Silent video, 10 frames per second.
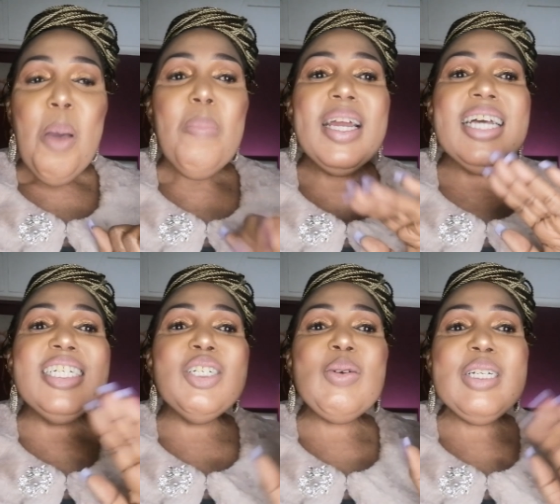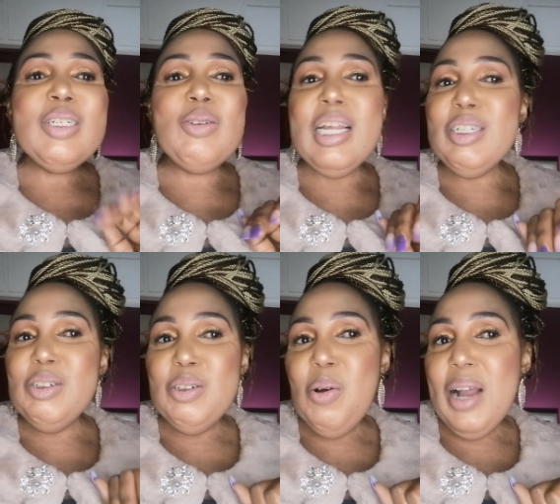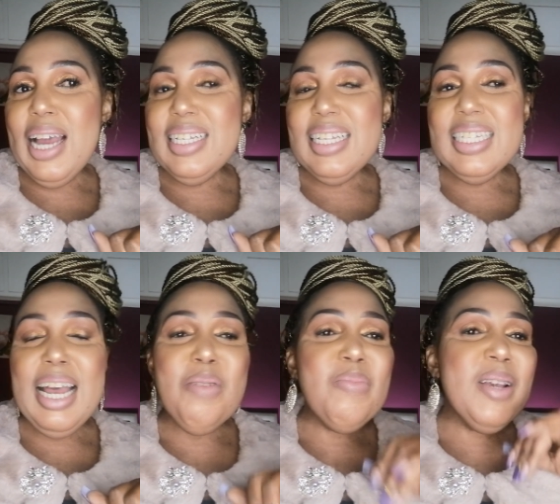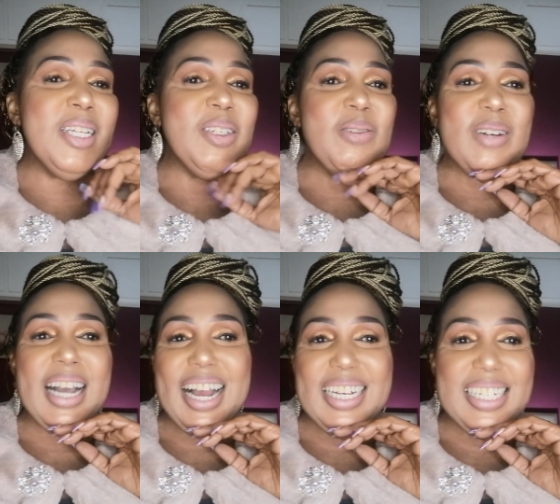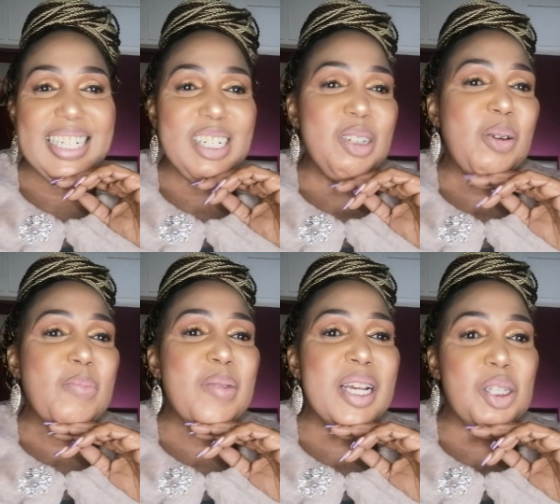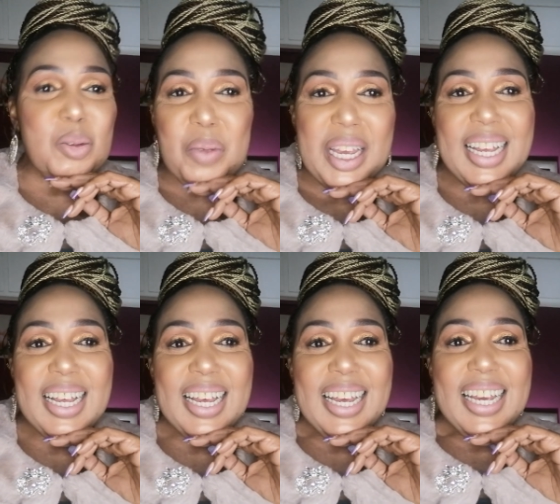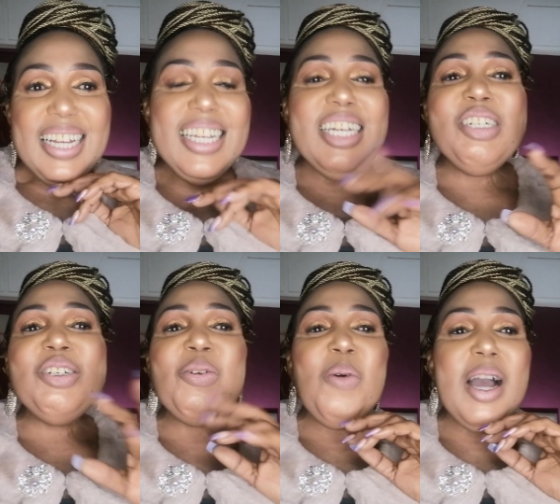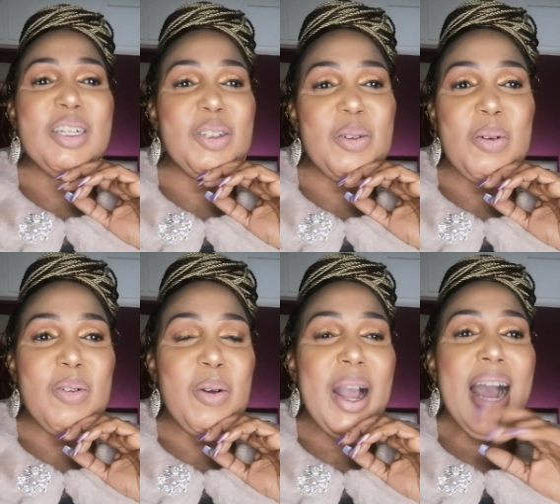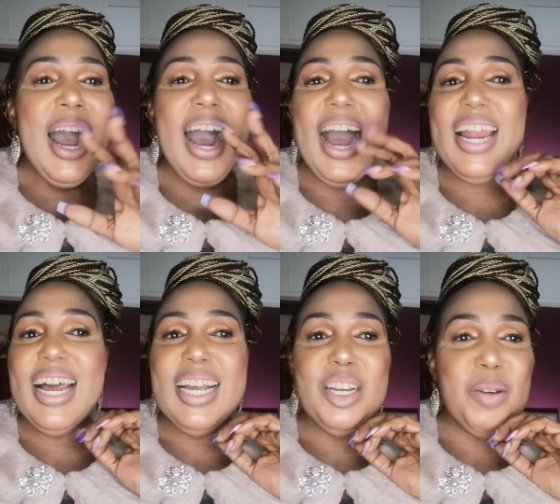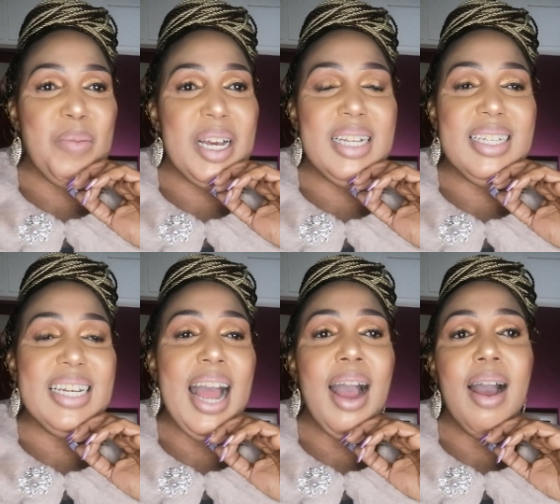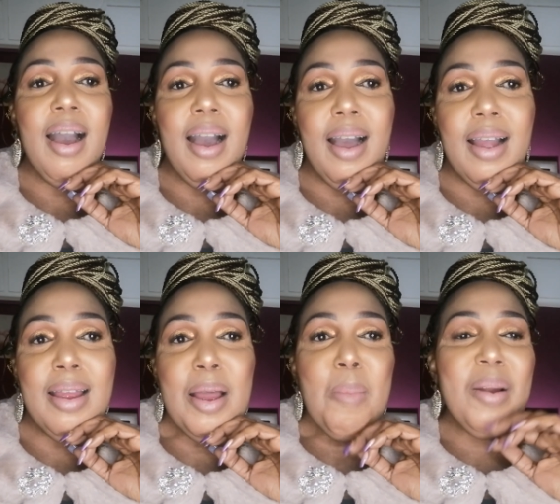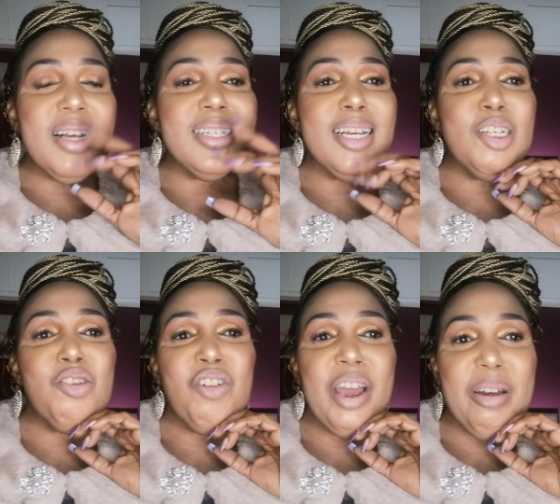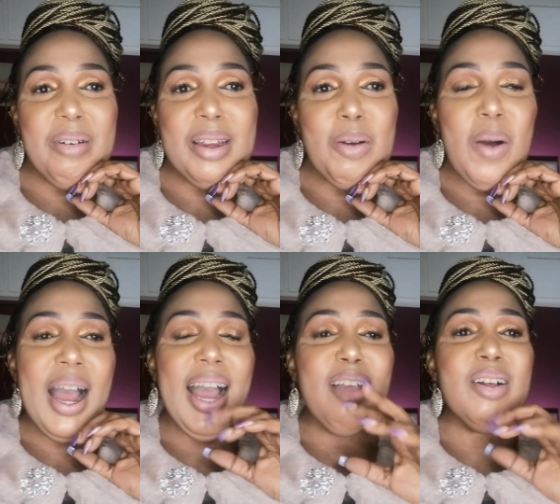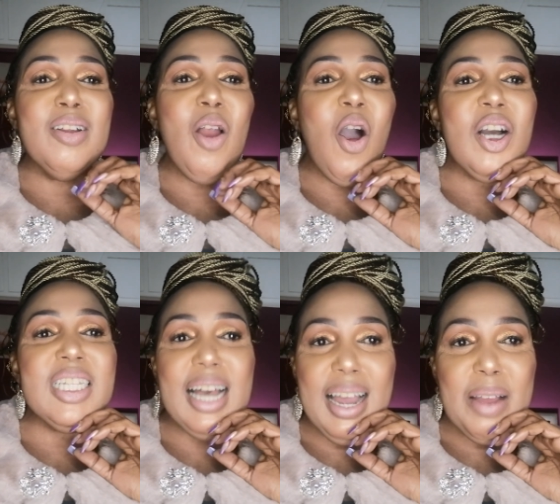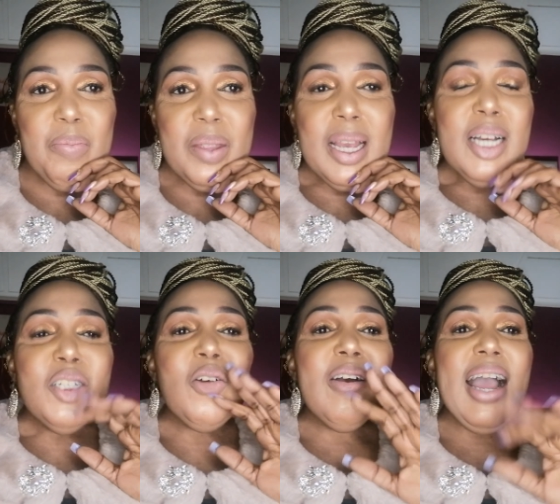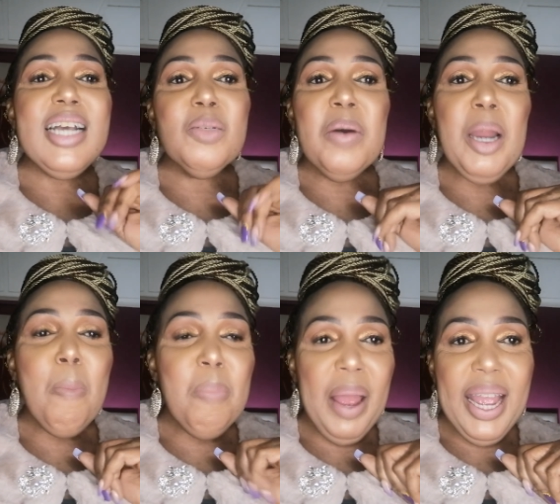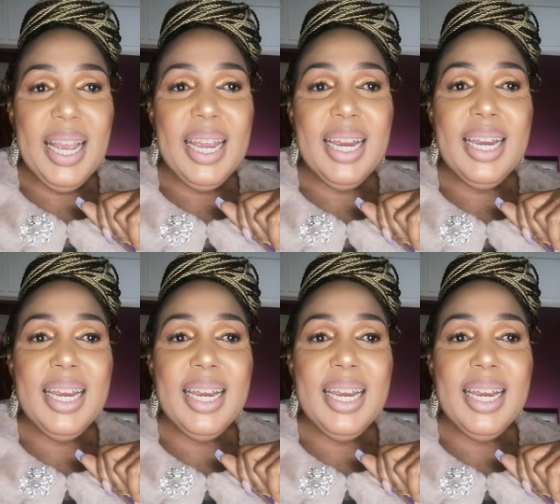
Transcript: But I just wanted to let you know, guys, that I miss you guys. Didn't you miss me? Didn't you want to holler at me and said, Hi, plus fairy, why? Long time. So, guys, but I'm back.